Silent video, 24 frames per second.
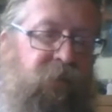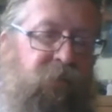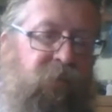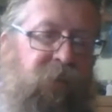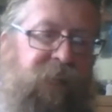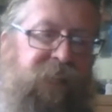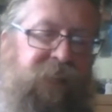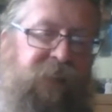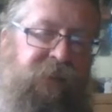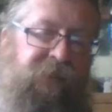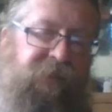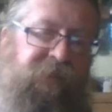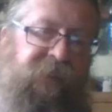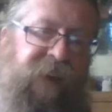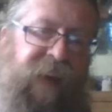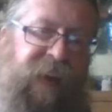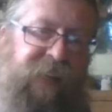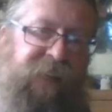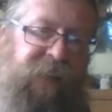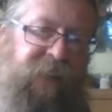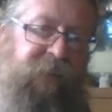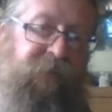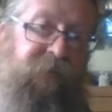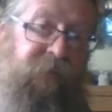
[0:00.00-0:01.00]
One of the
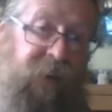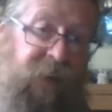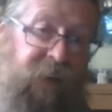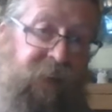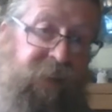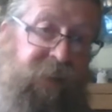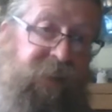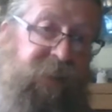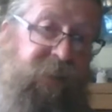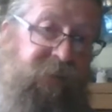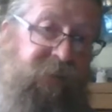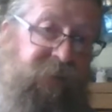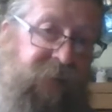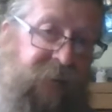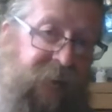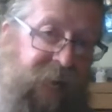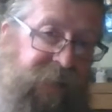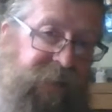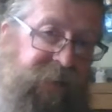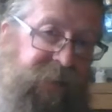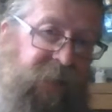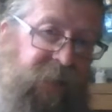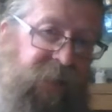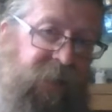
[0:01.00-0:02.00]
founding fathers of
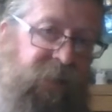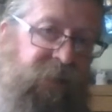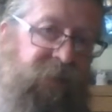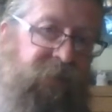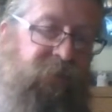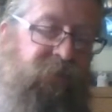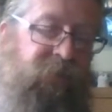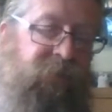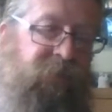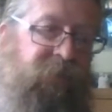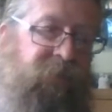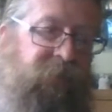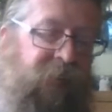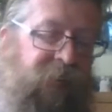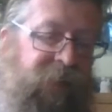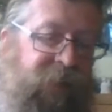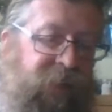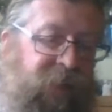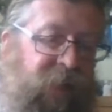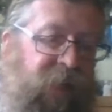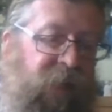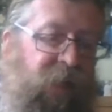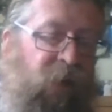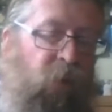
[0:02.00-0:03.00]
NASA,
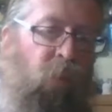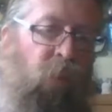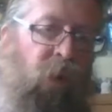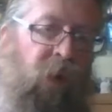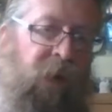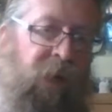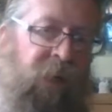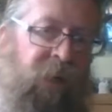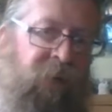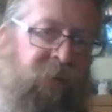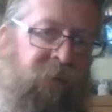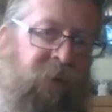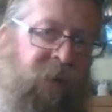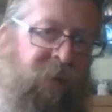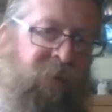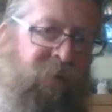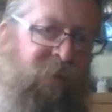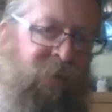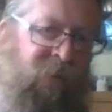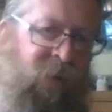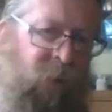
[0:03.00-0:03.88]
Werner von